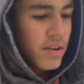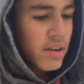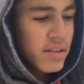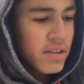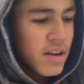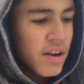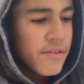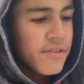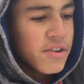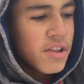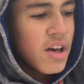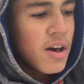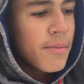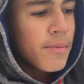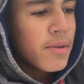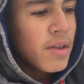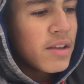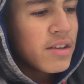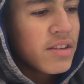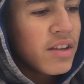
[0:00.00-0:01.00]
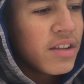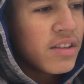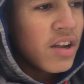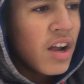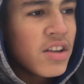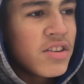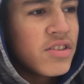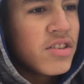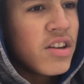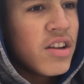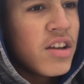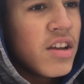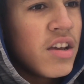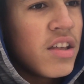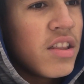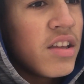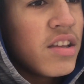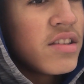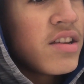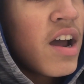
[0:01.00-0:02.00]
tried to cover it up, and I just like touched it,
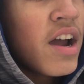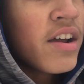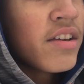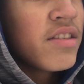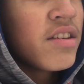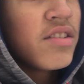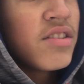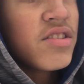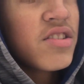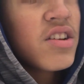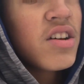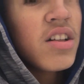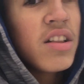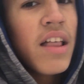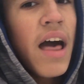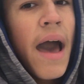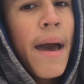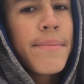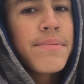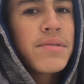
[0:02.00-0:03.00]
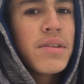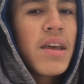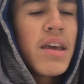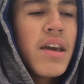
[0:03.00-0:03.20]
and the entire thing just collapsed.